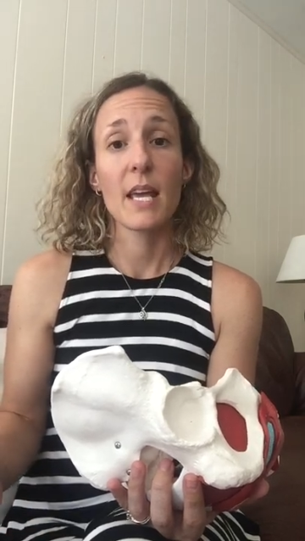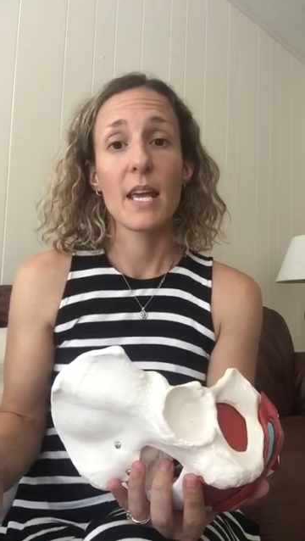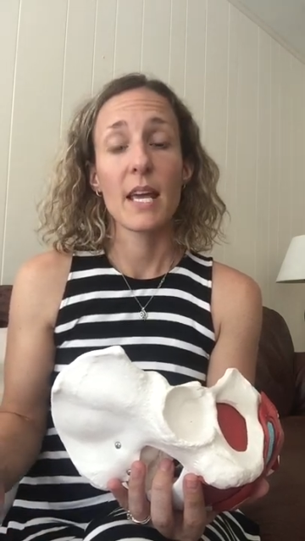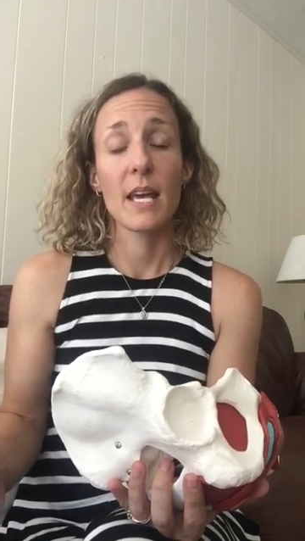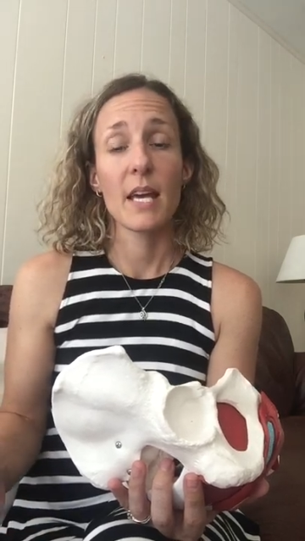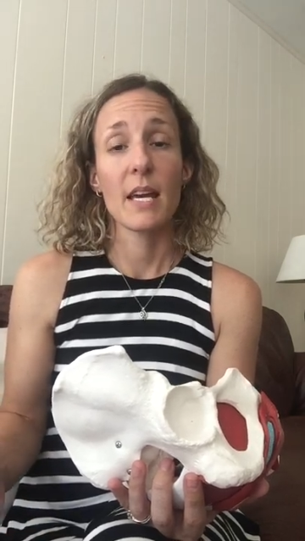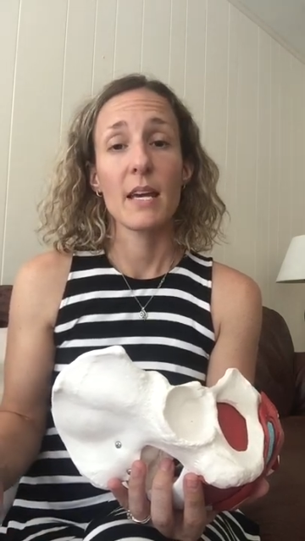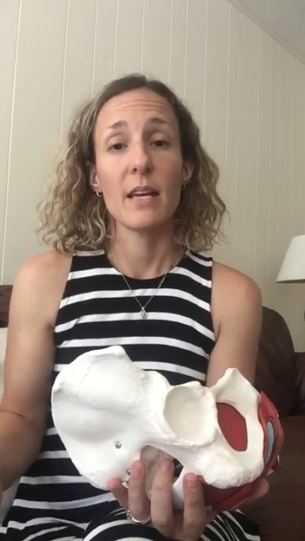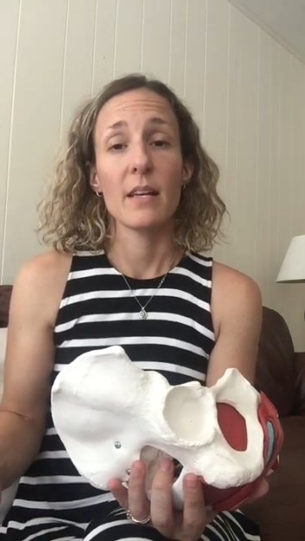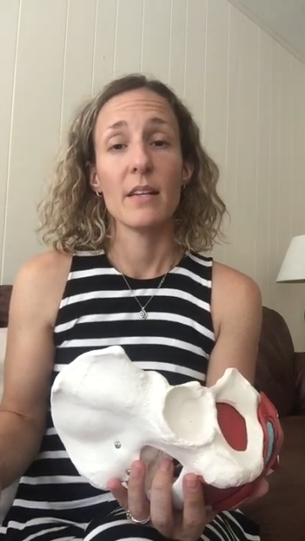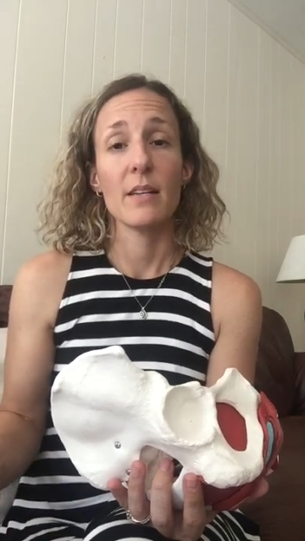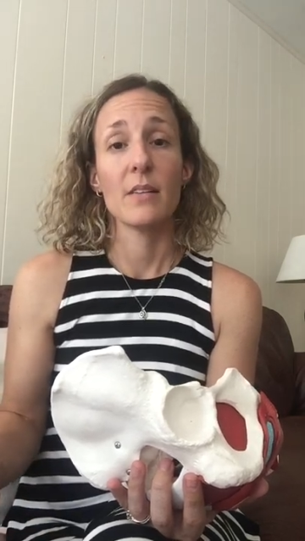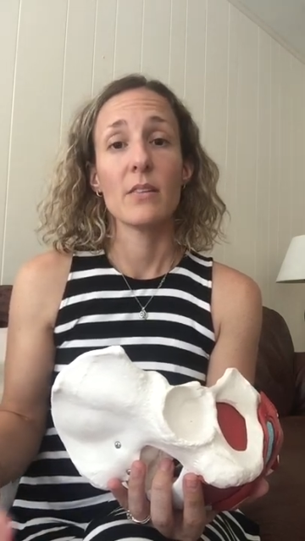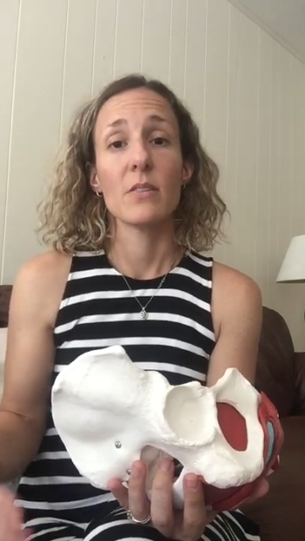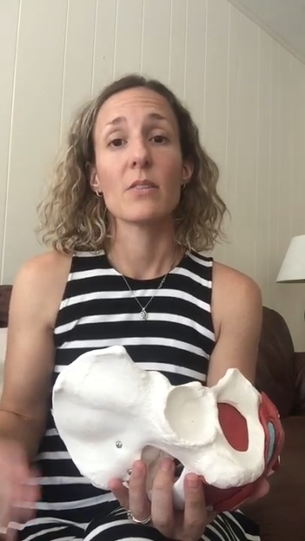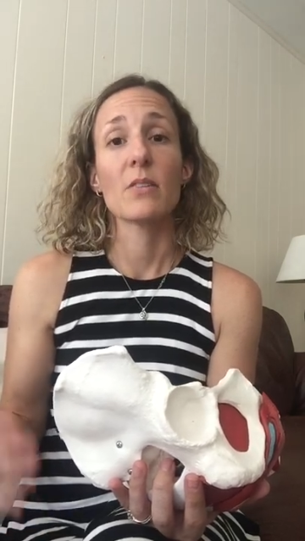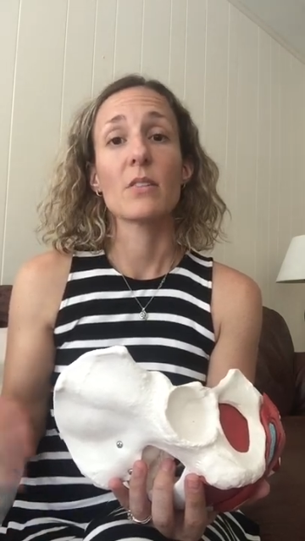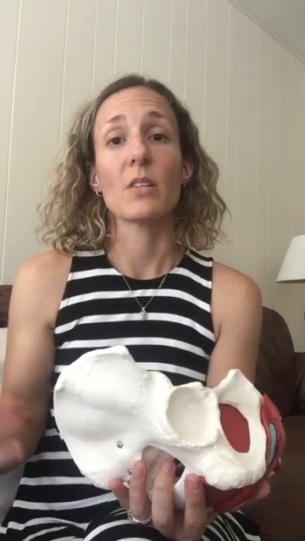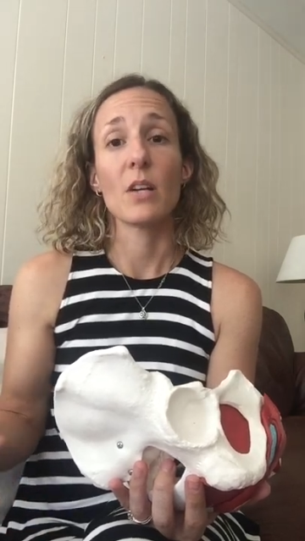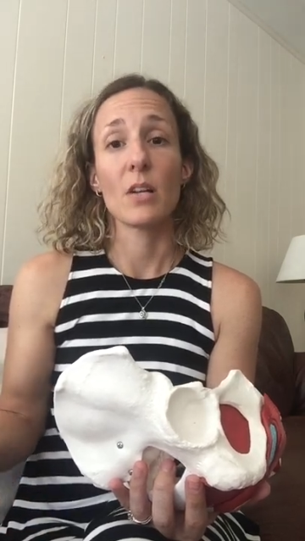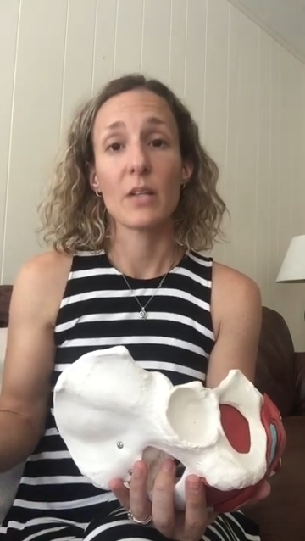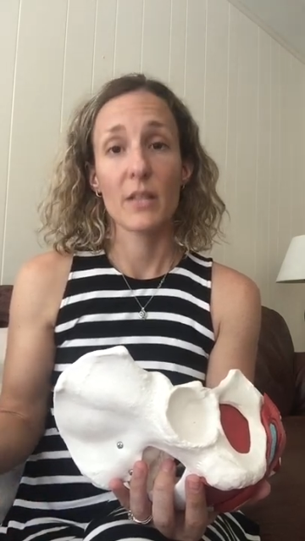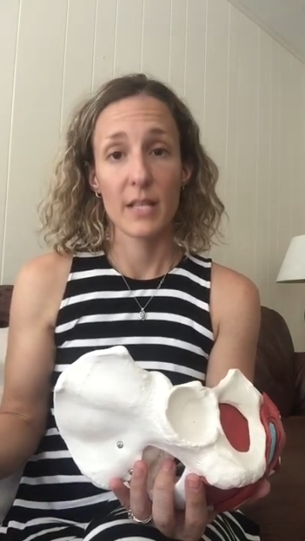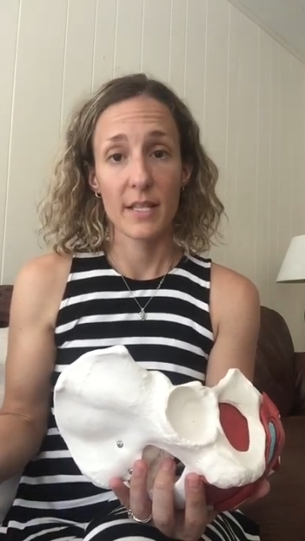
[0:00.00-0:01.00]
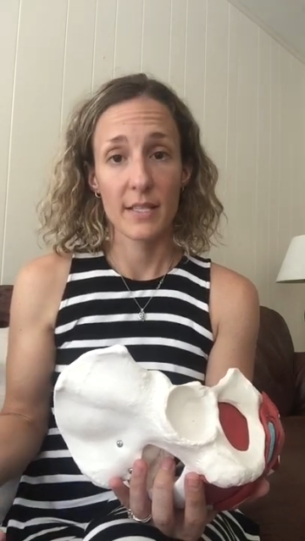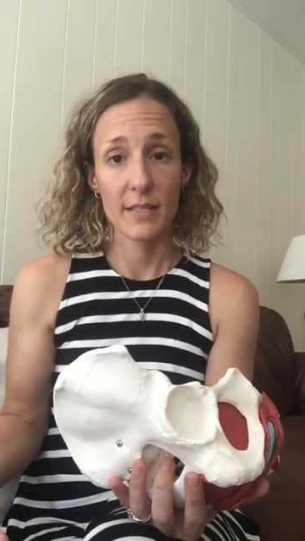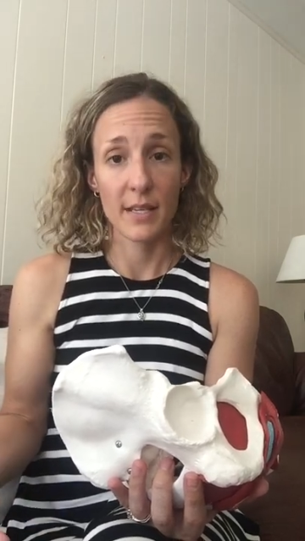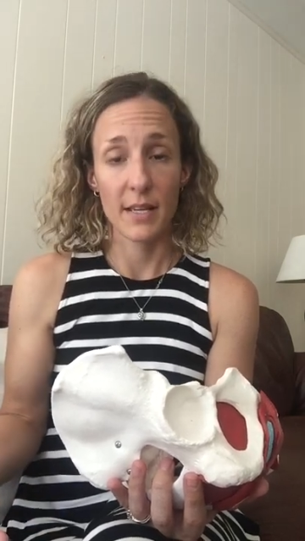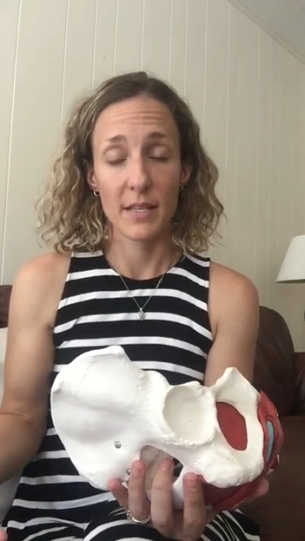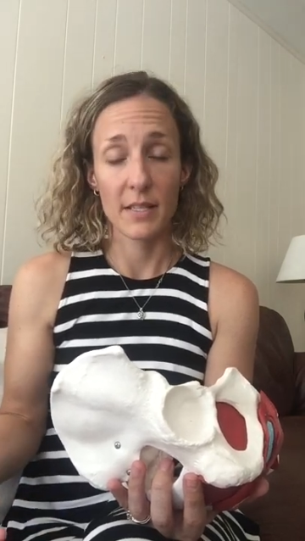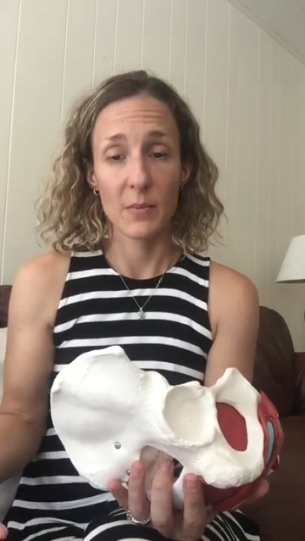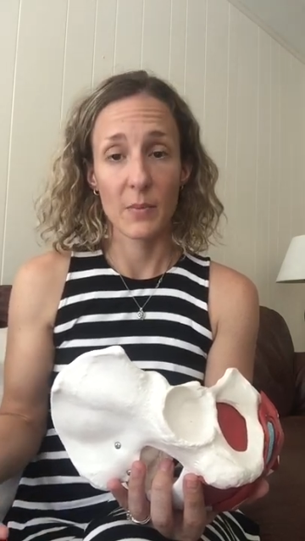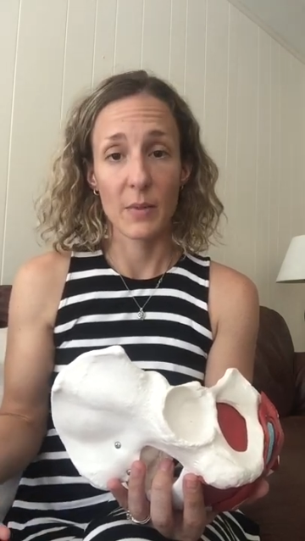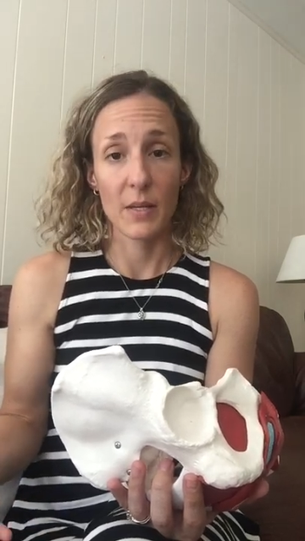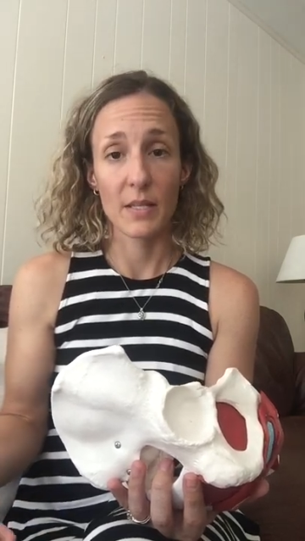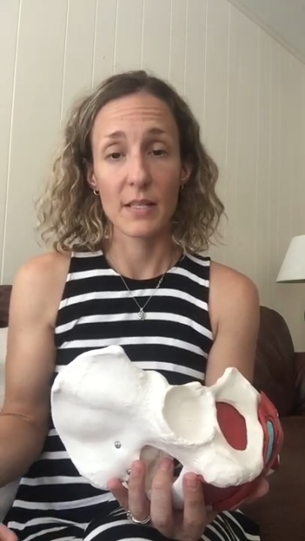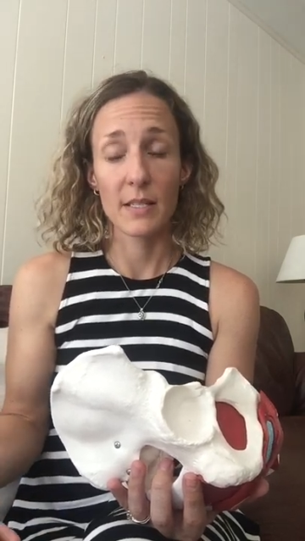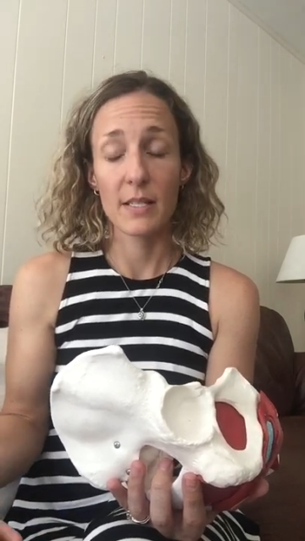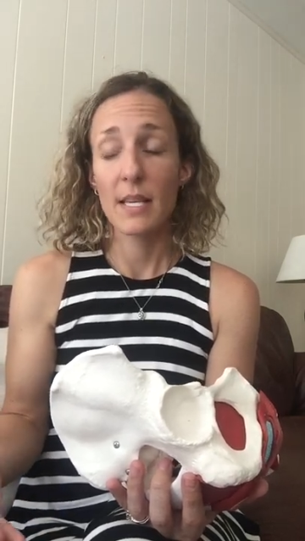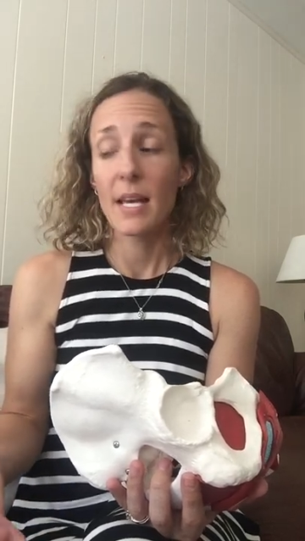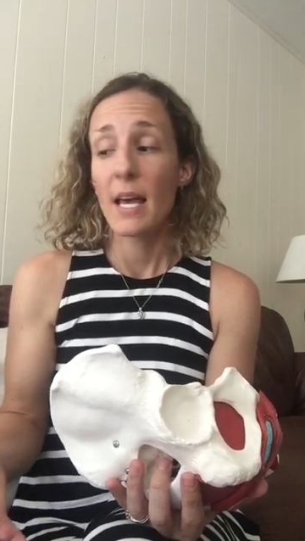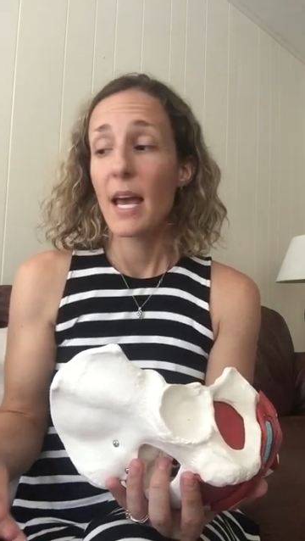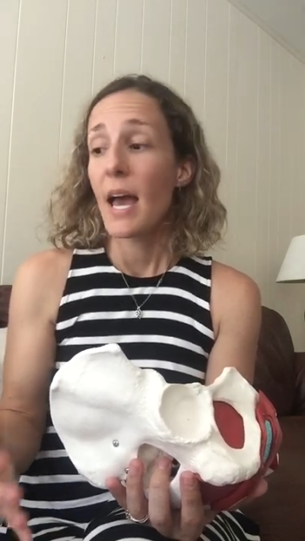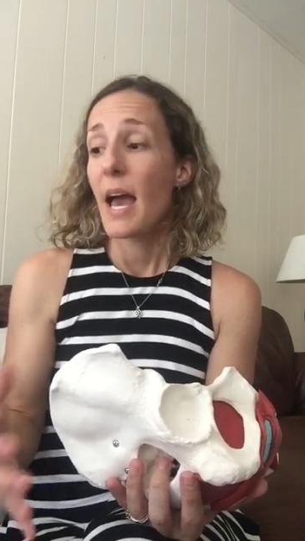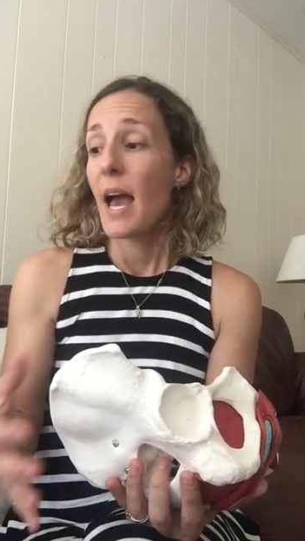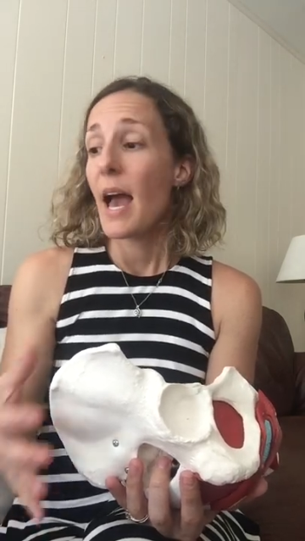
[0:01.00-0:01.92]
and start the assessment.